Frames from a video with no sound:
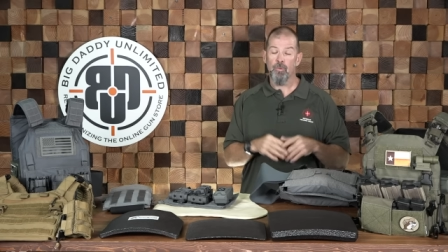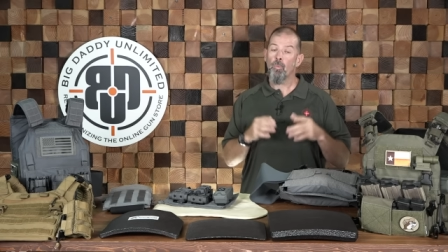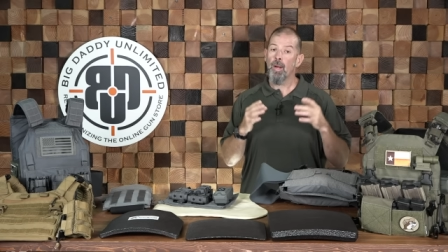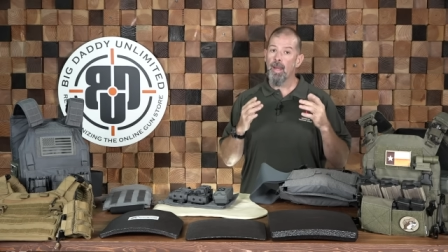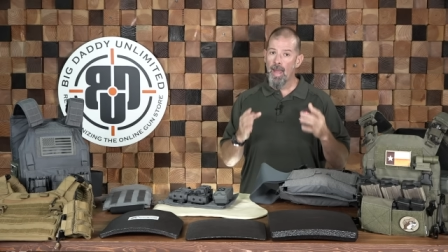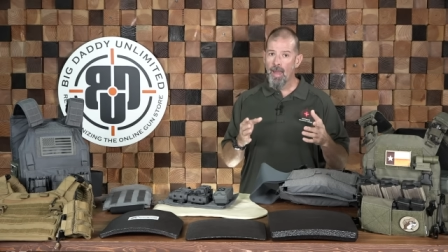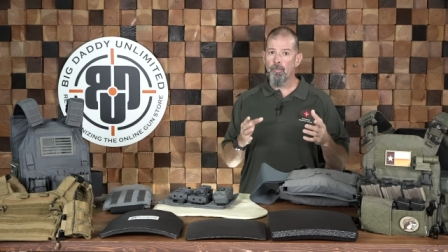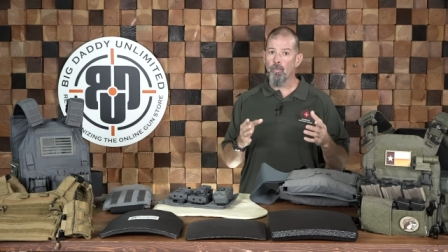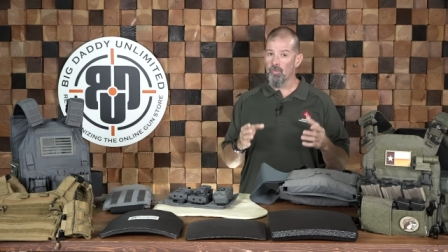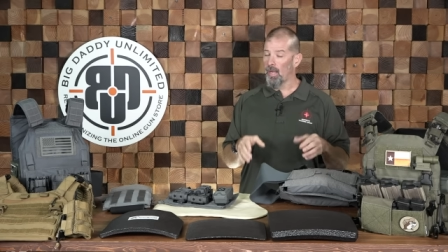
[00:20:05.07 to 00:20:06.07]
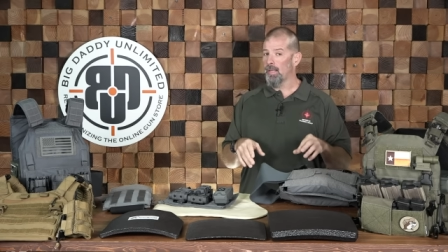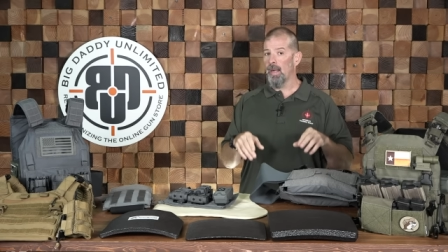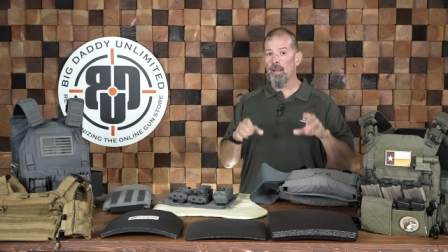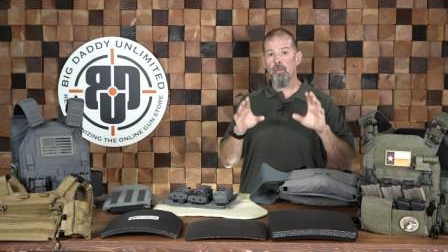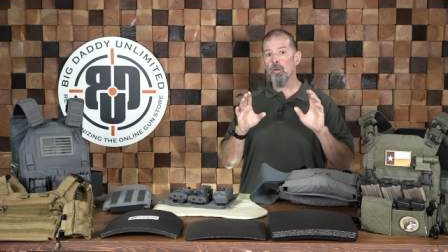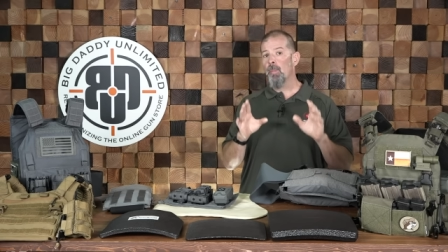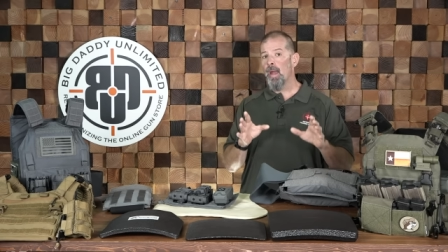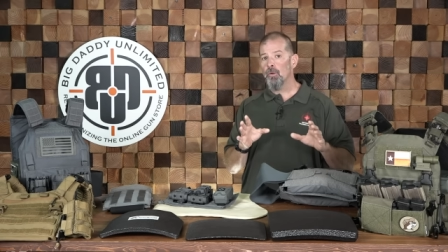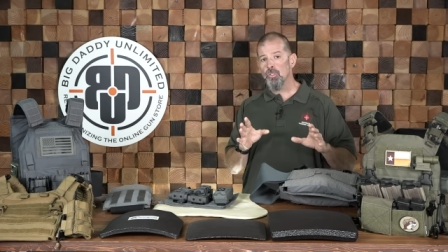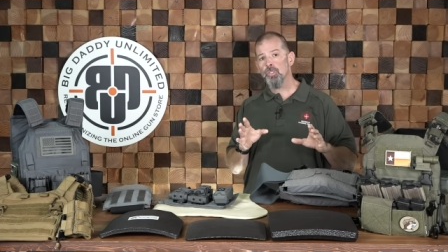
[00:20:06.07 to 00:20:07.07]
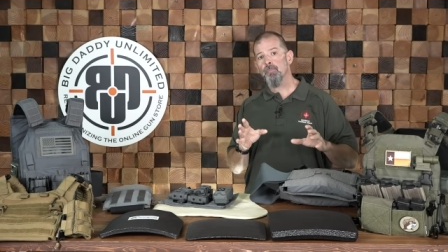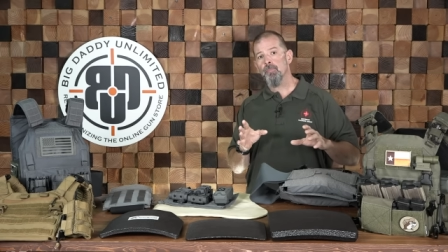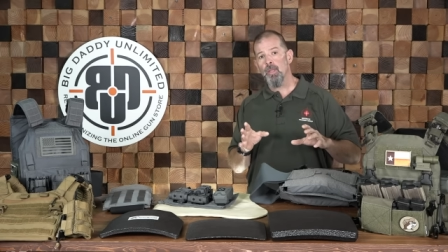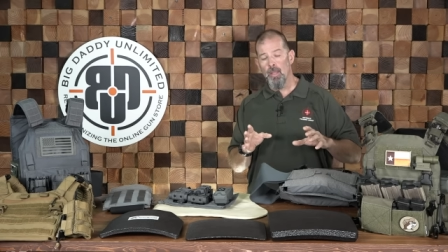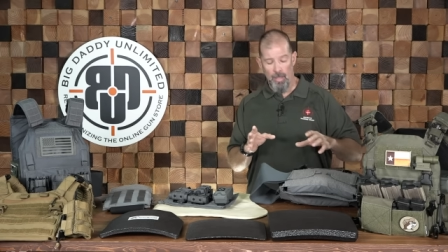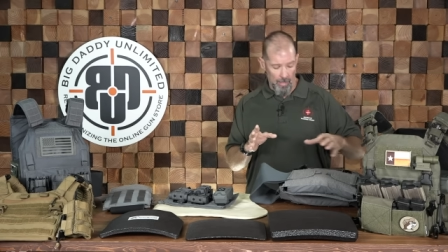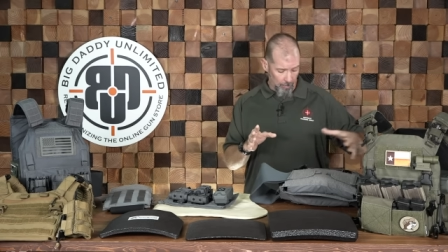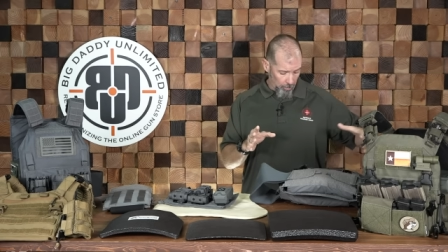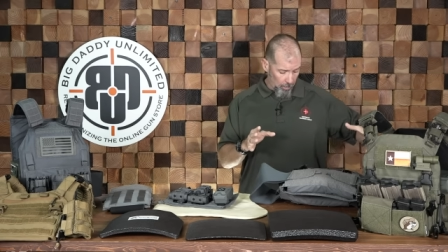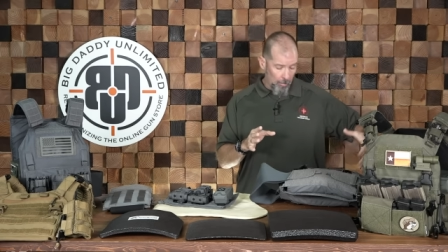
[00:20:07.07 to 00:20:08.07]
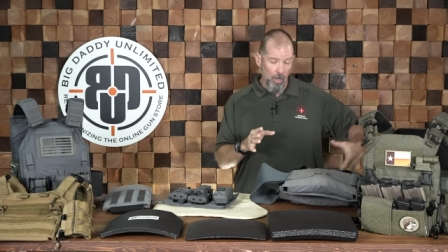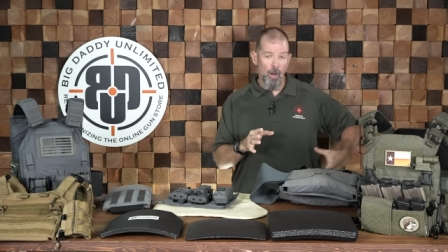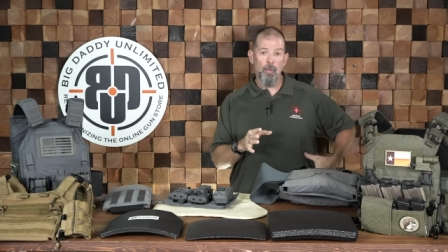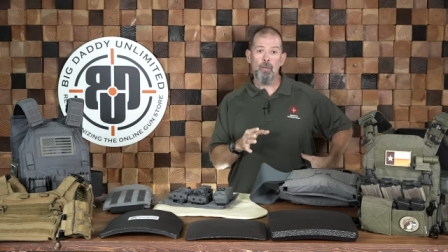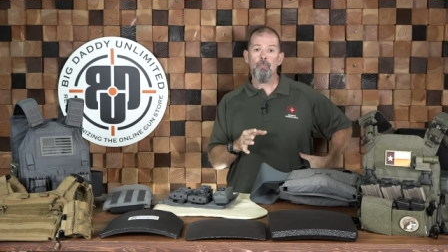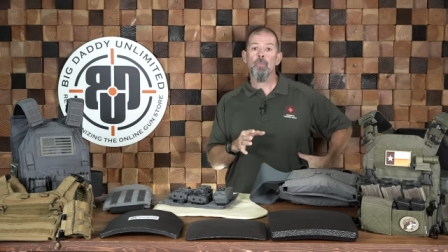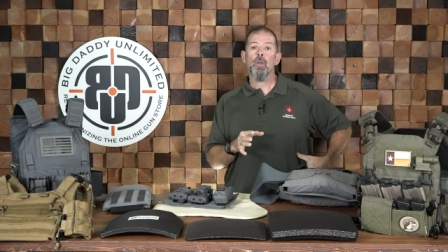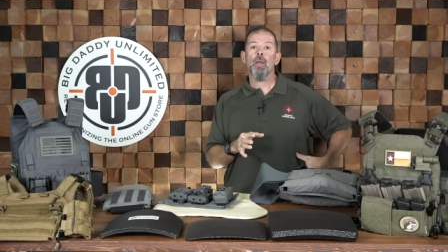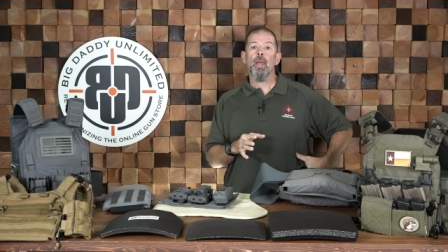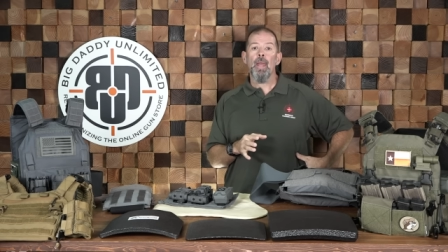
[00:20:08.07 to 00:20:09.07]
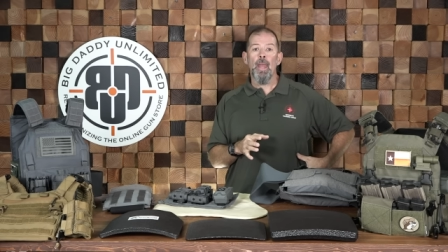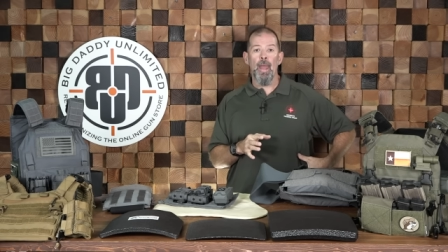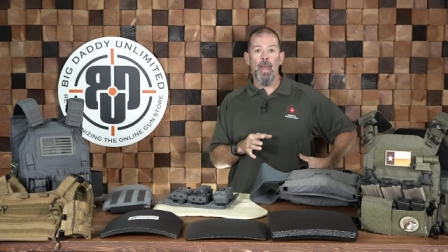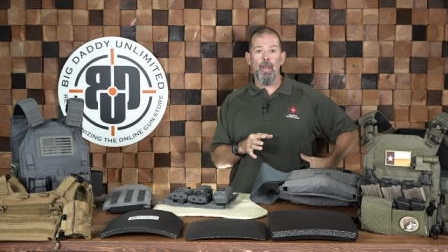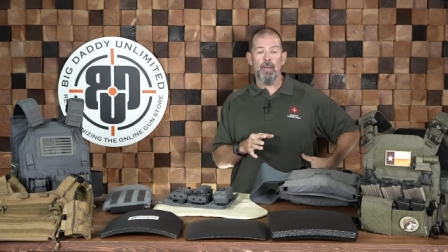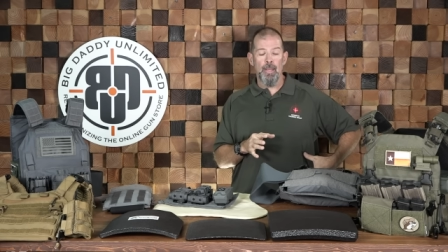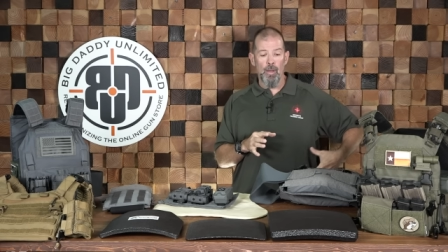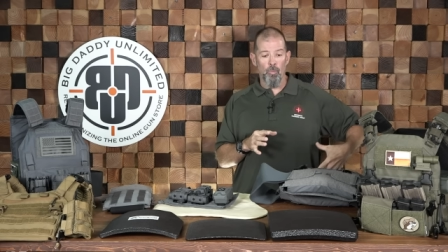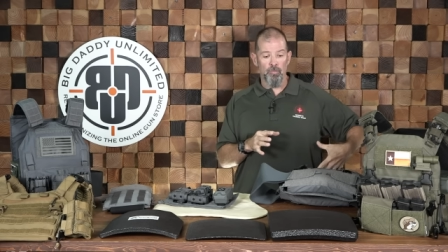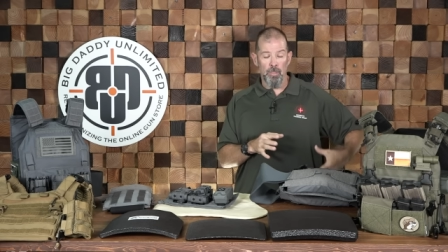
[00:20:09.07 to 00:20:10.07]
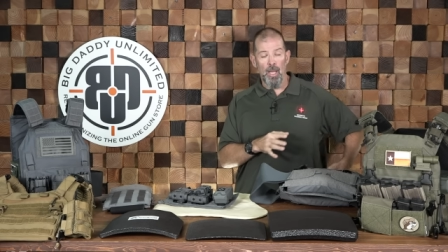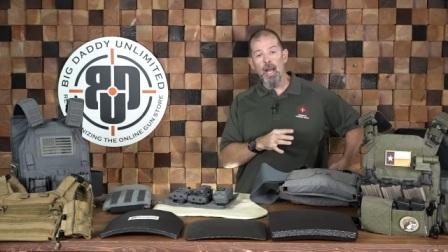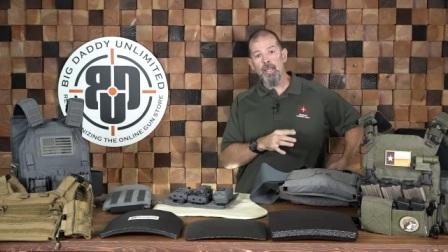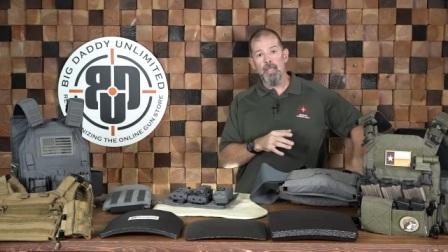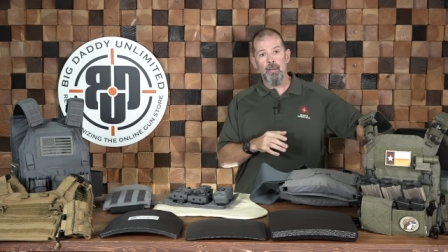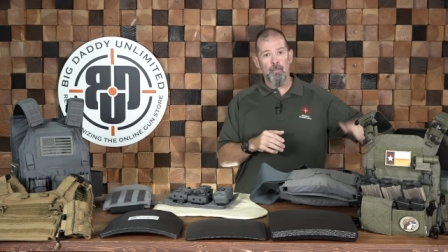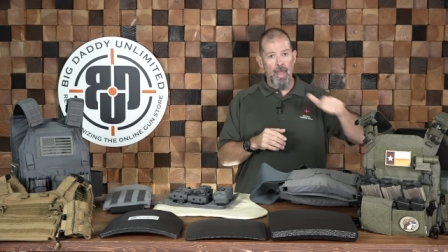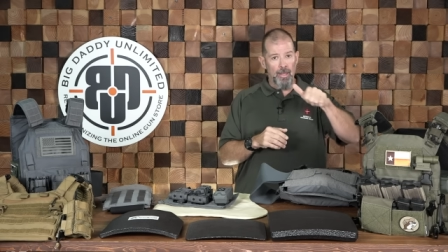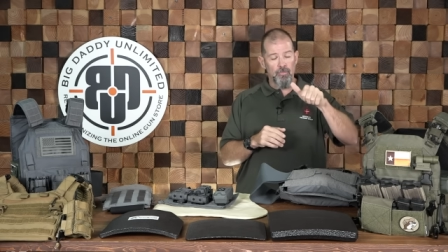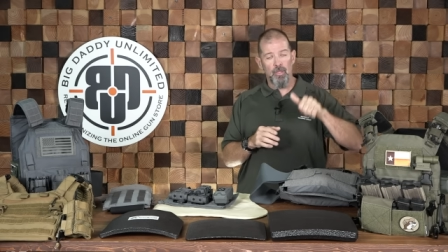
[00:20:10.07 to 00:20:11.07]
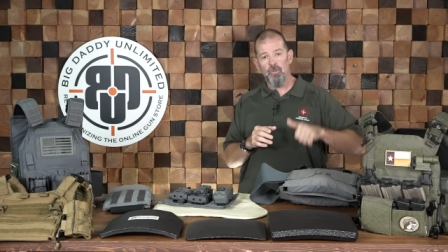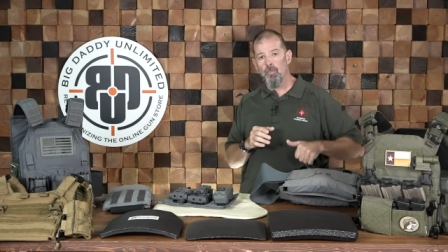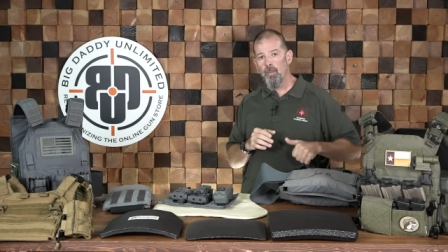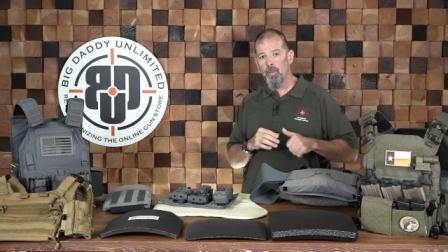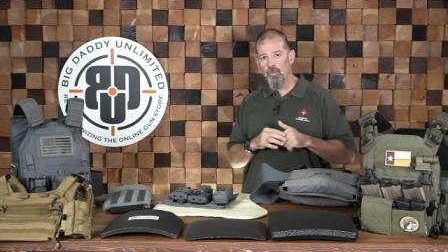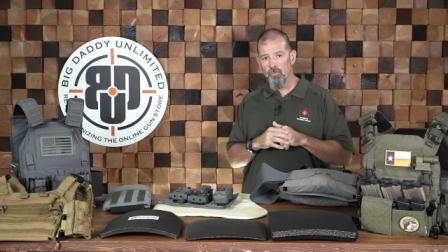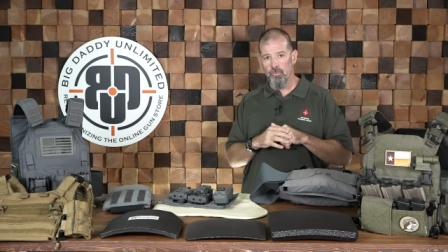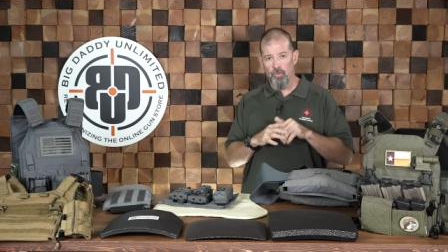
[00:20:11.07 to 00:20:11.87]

And what had happened was I'd gotten the new pouch and I'd put it on my armor and it was blocking access to my pistol.